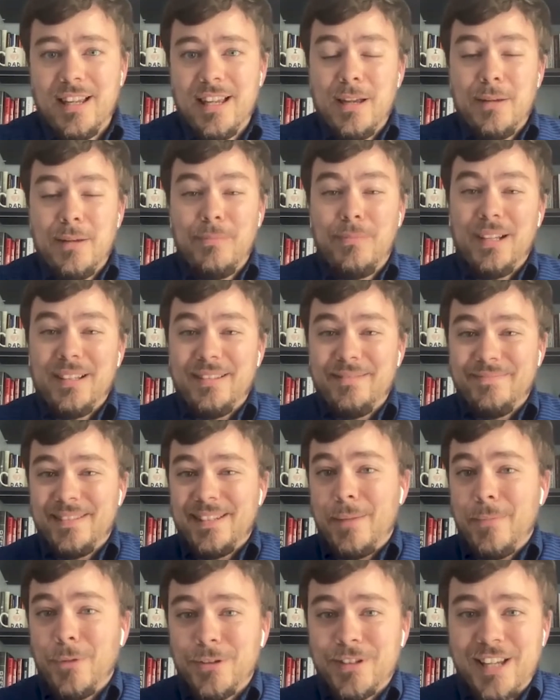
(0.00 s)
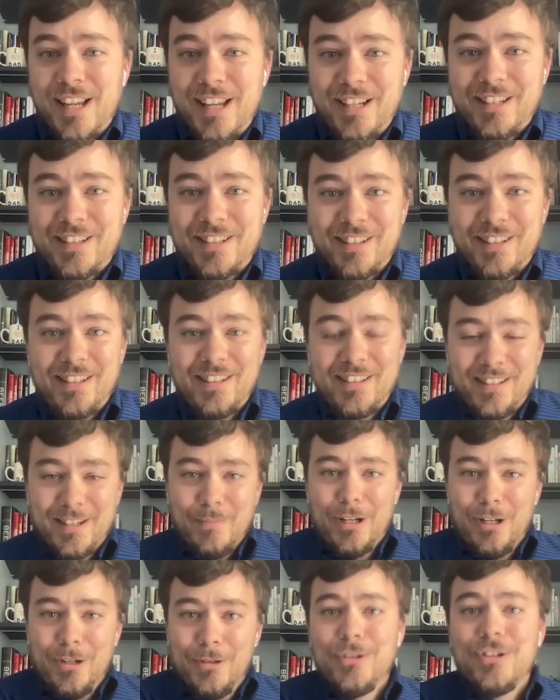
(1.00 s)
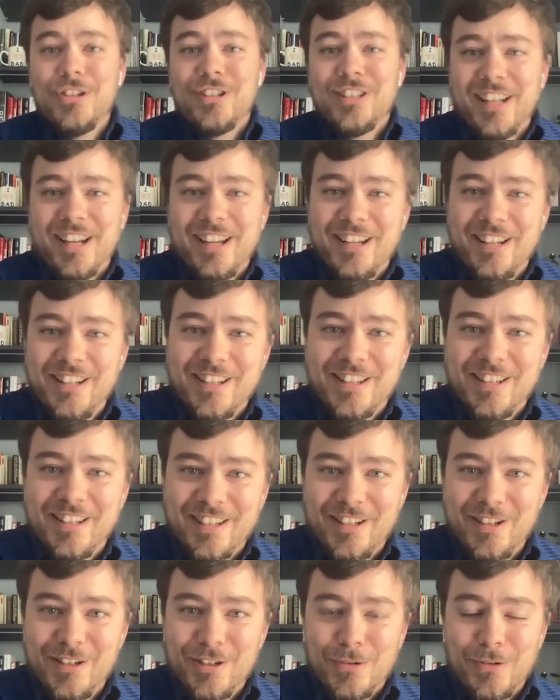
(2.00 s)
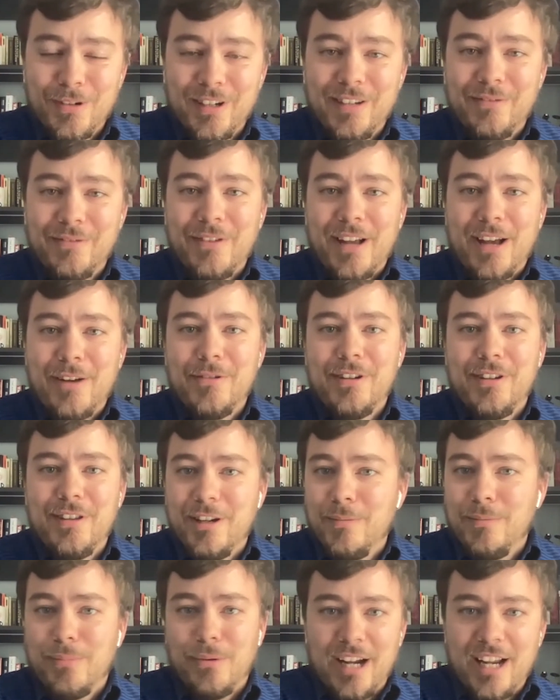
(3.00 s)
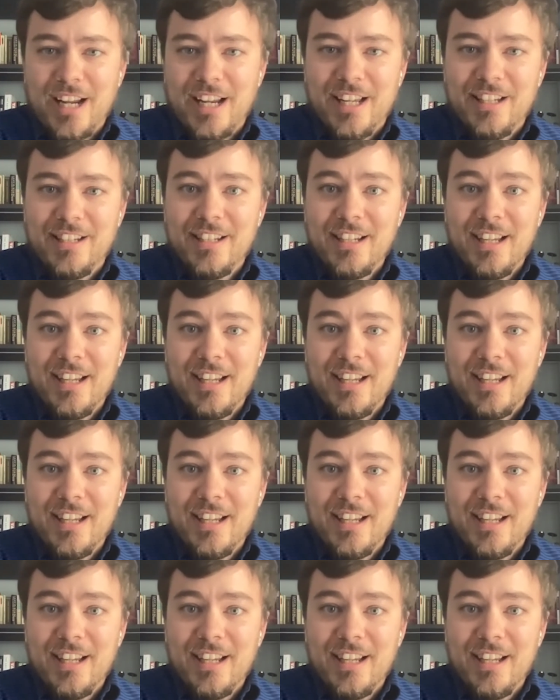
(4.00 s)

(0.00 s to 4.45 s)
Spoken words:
but simultaneously, somebody who just got into this industry and founded their brand